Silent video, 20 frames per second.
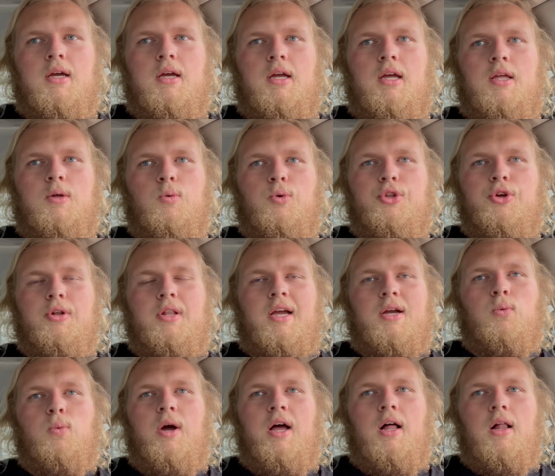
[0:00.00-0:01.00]
well, they're
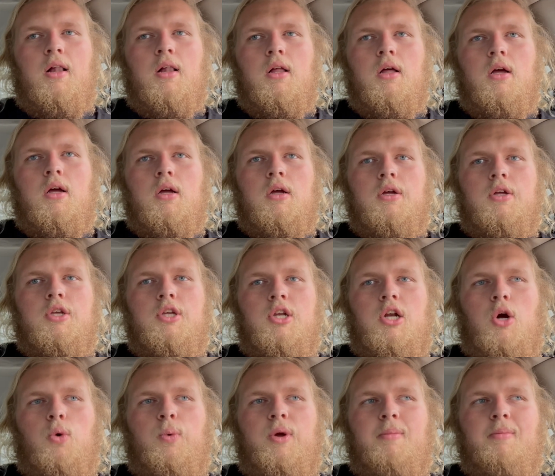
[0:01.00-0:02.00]
like, well, you
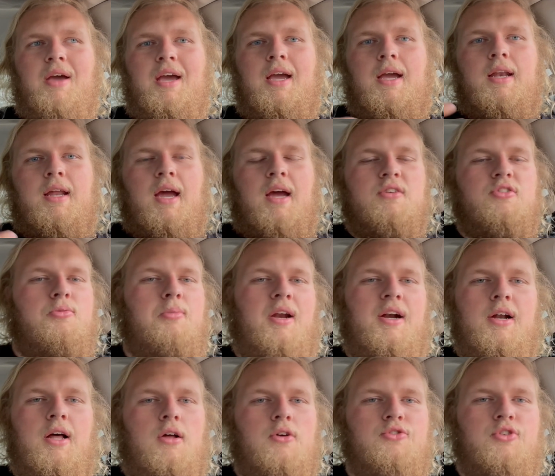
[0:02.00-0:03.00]
know, we made X amount
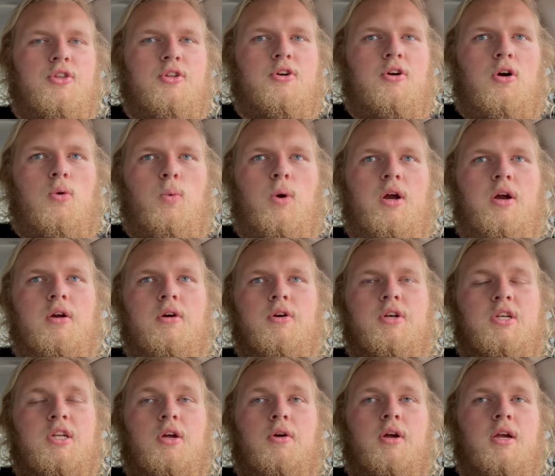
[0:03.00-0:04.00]
of dollars on the car, where
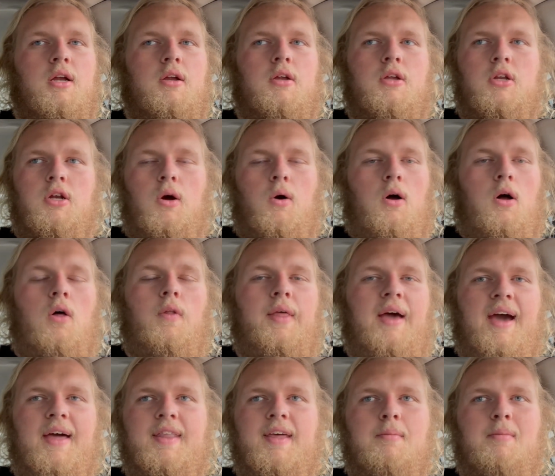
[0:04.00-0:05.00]
during, you know, all
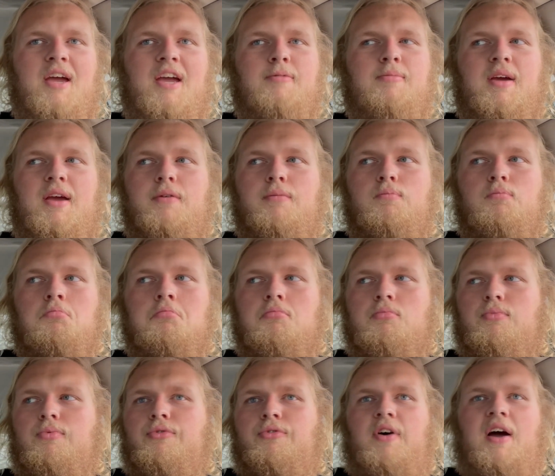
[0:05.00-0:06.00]
that, they may have made
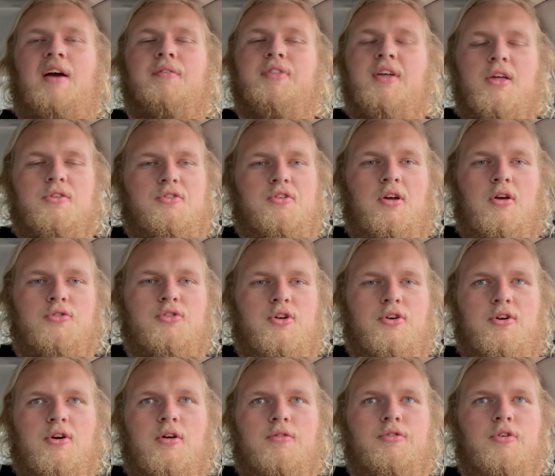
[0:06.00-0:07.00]
$5,000 on a
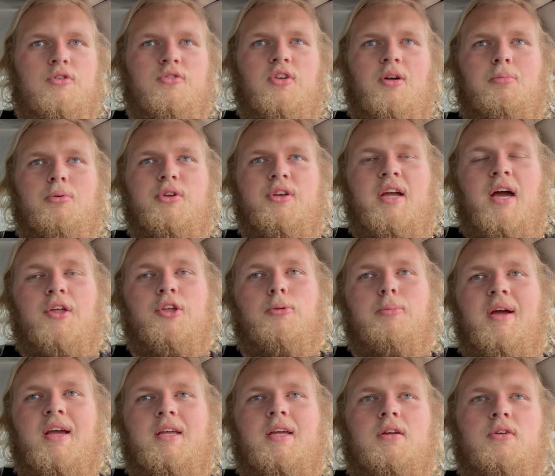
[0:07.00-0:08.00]
car, for example. Now they're
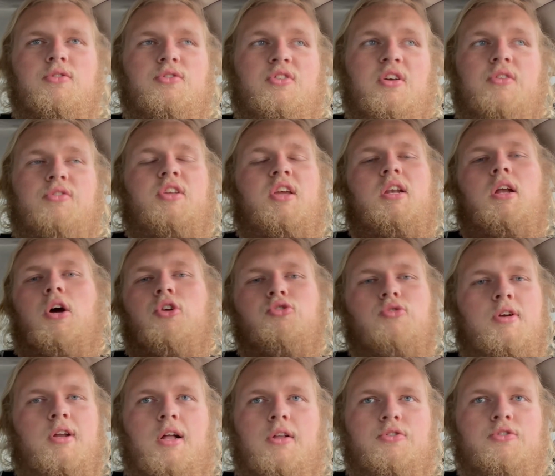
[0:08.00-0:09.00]
making
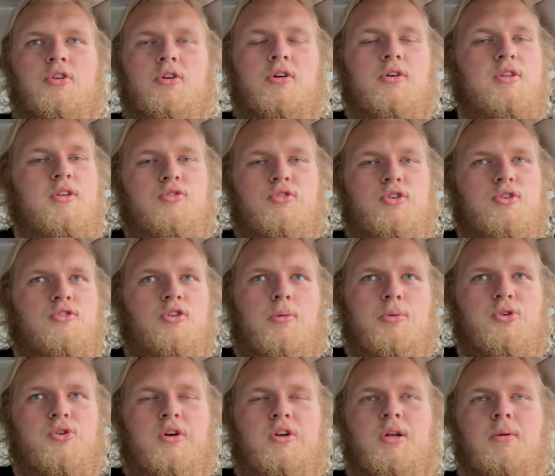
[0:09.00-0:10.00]
$1,600 on a car. These are just
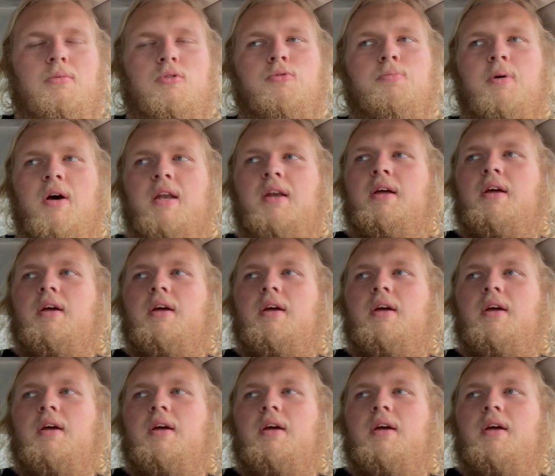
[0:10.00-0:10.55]
arbitrary numbers. But